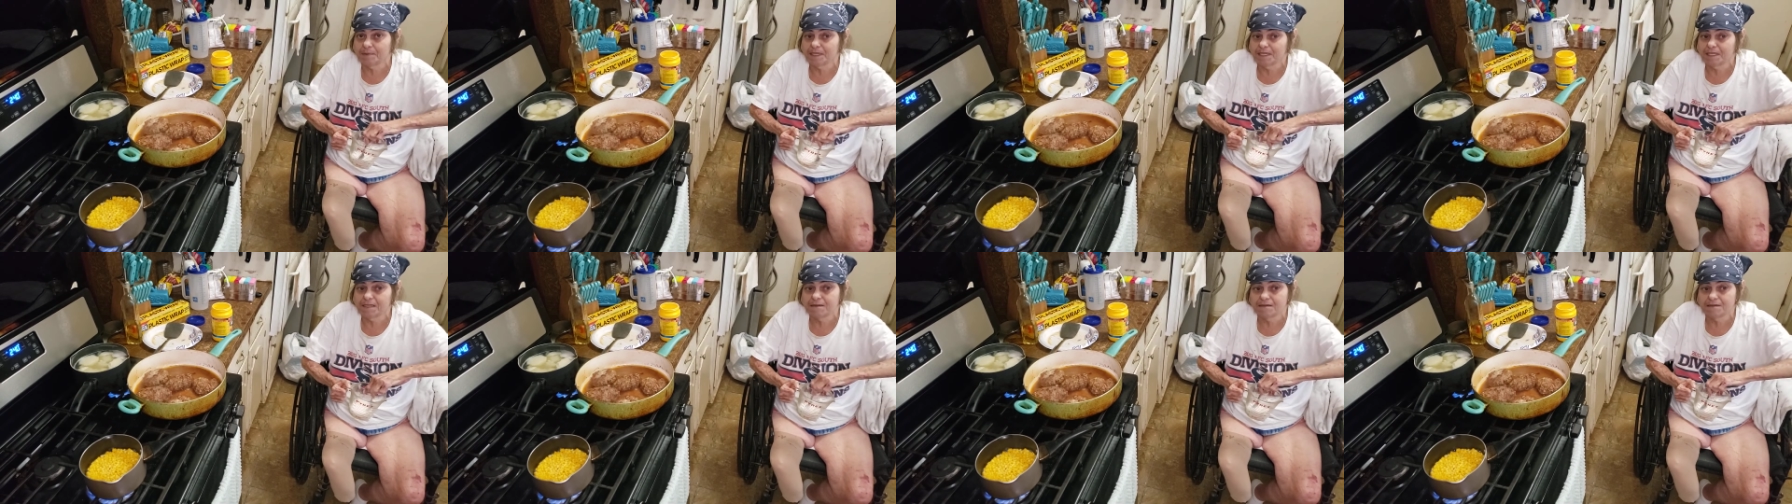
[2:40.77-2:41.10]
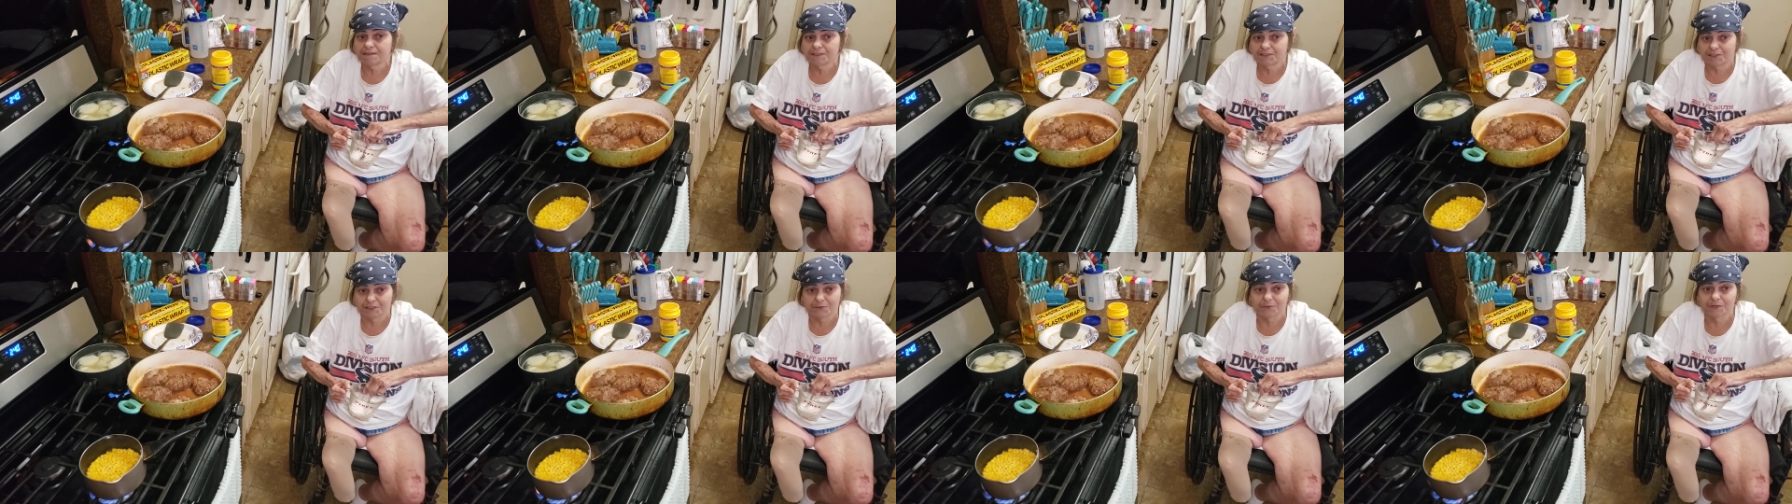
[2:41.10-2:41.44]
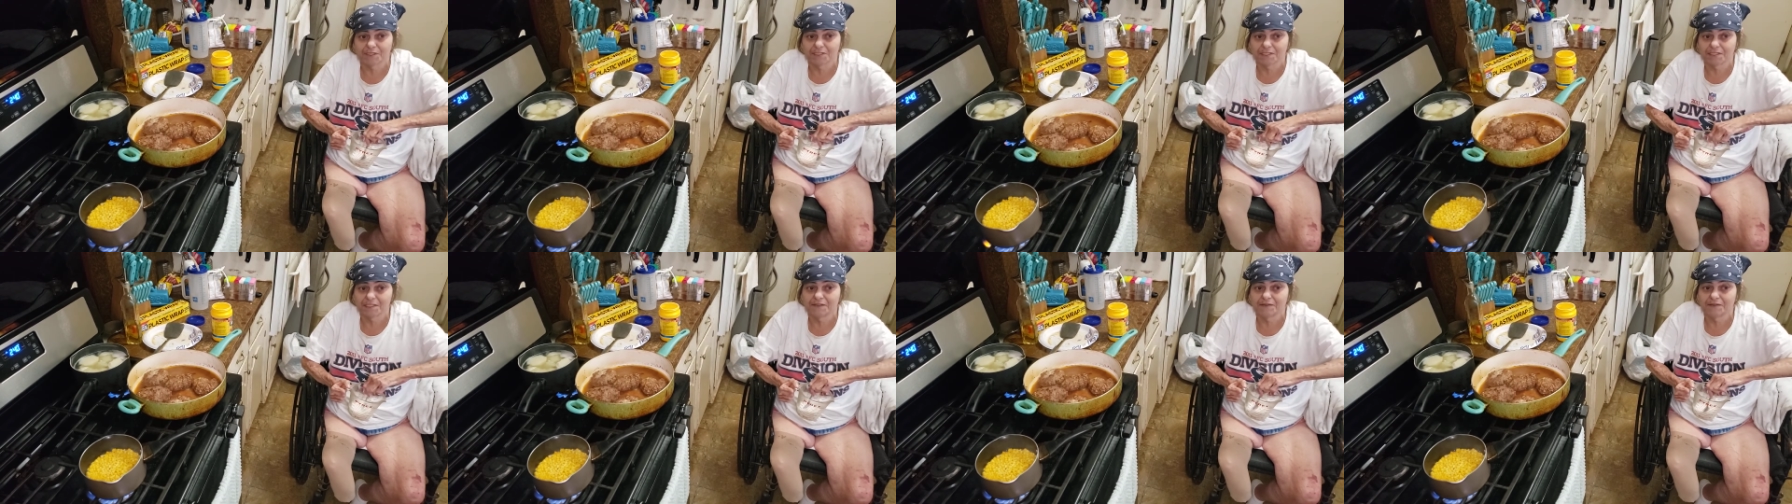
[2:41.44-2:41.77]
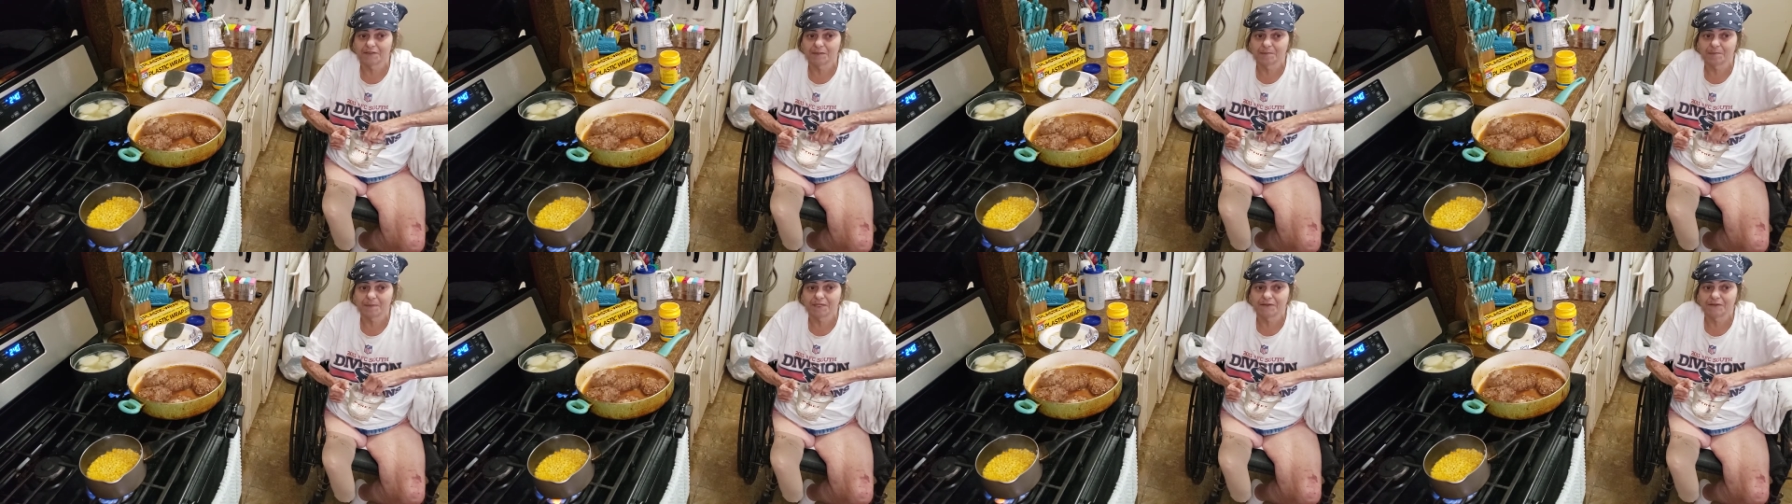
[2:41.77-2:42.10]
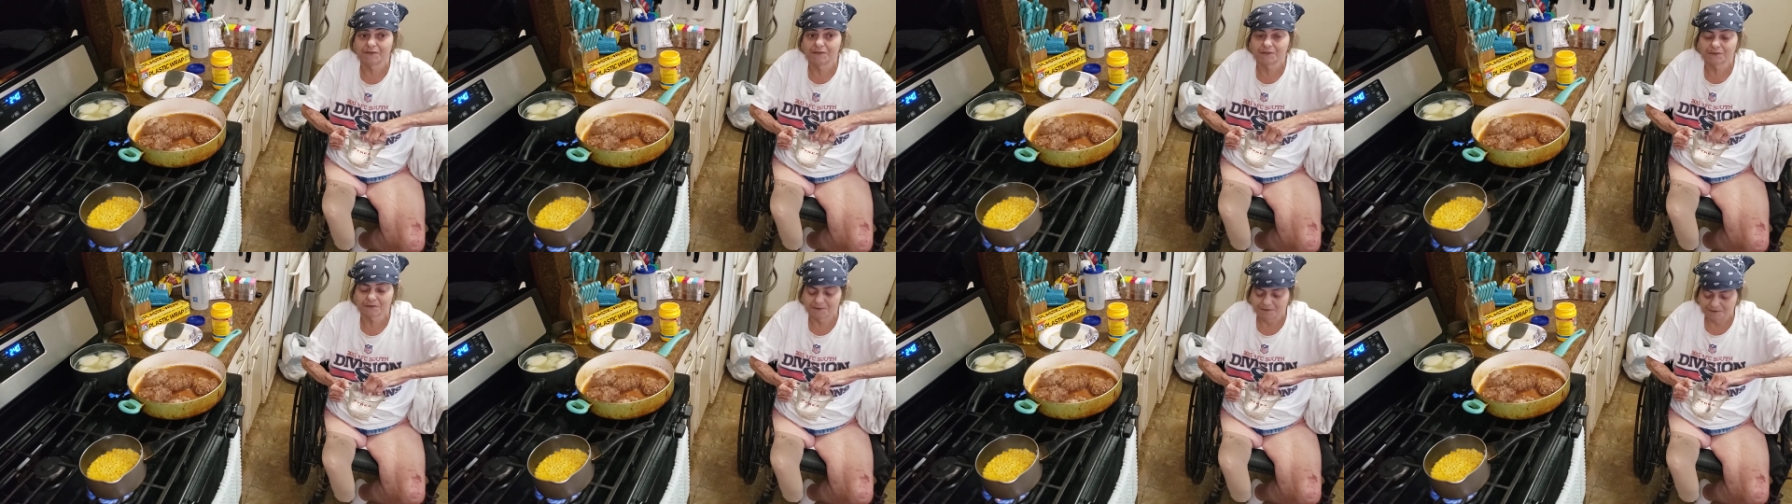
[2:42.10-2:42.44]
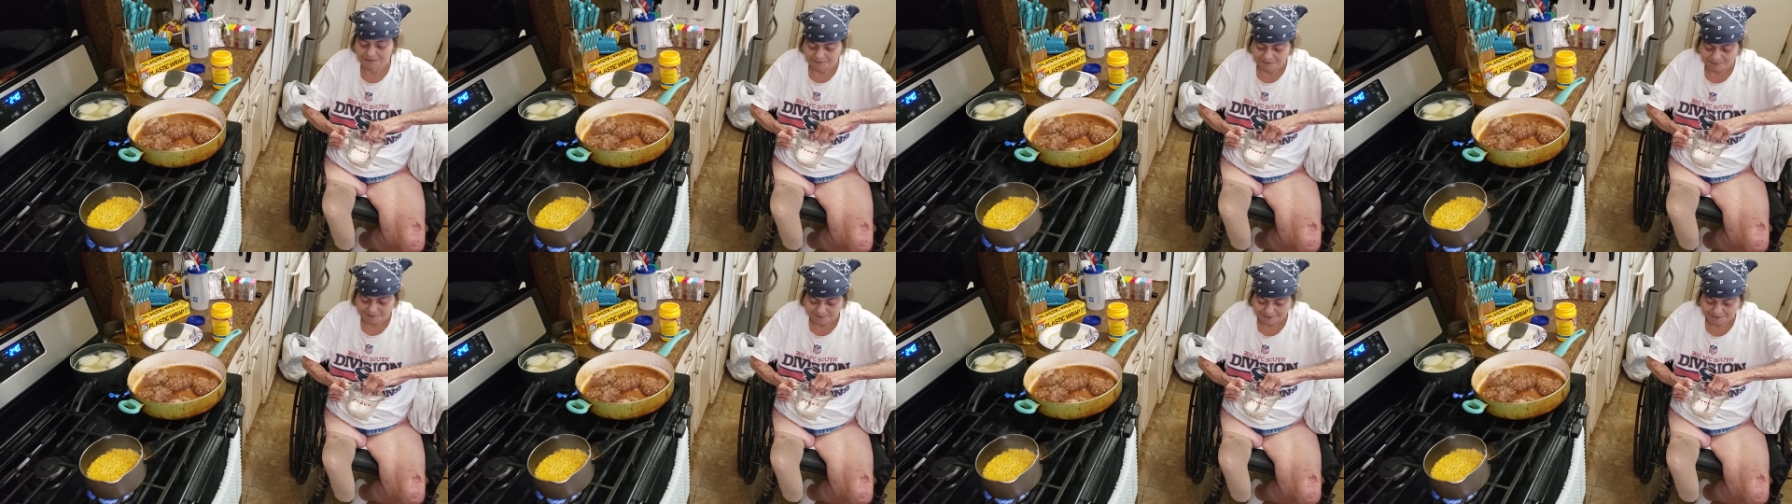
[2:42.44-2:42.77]
Did you watch Leave It to Beaver?
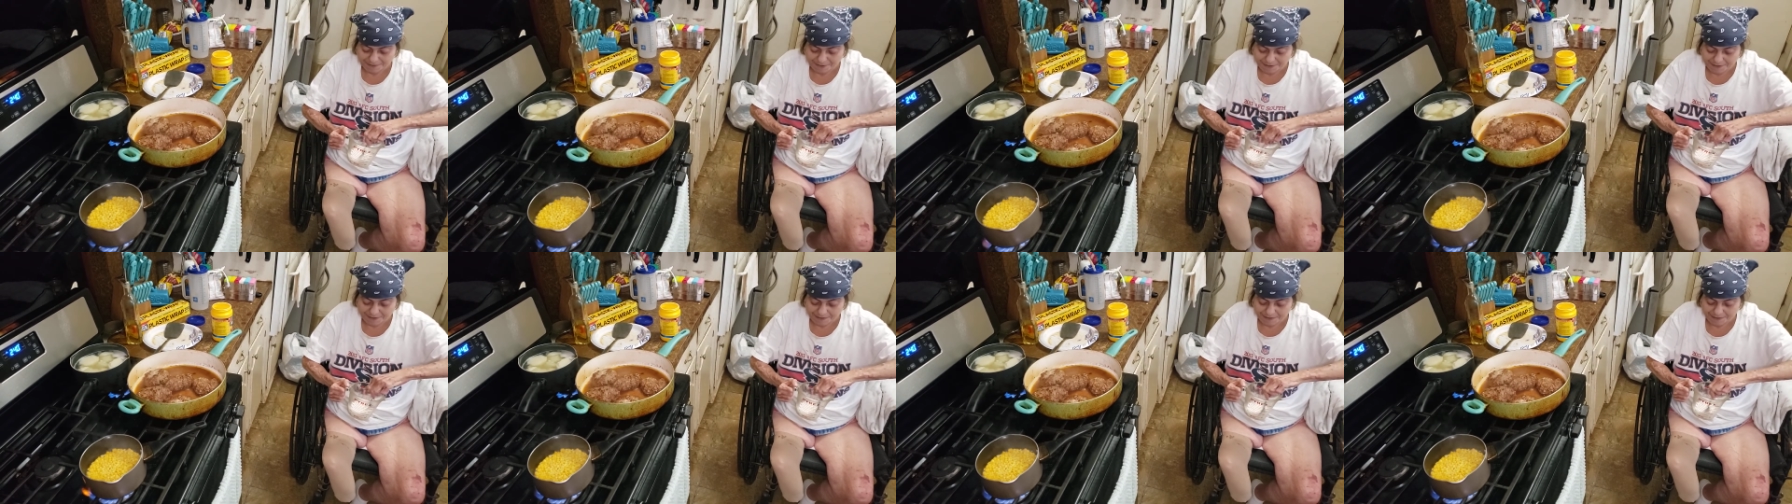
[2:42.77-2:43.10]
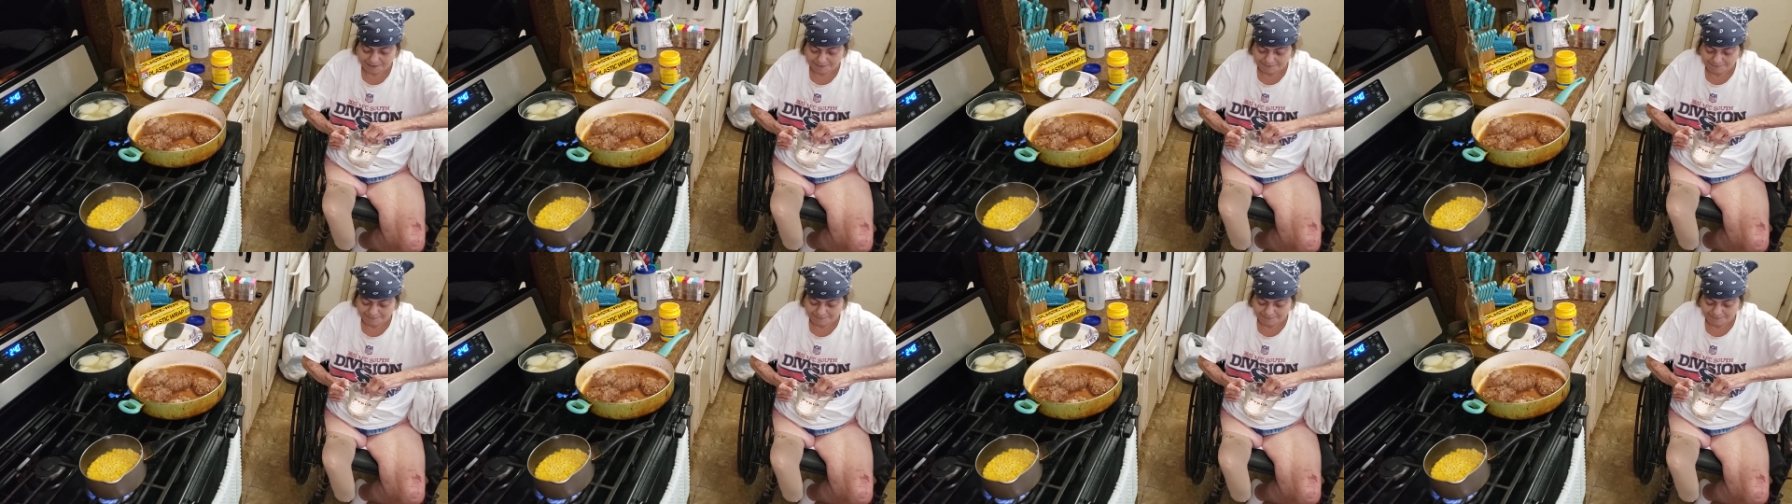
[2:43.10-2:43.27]
Yeah.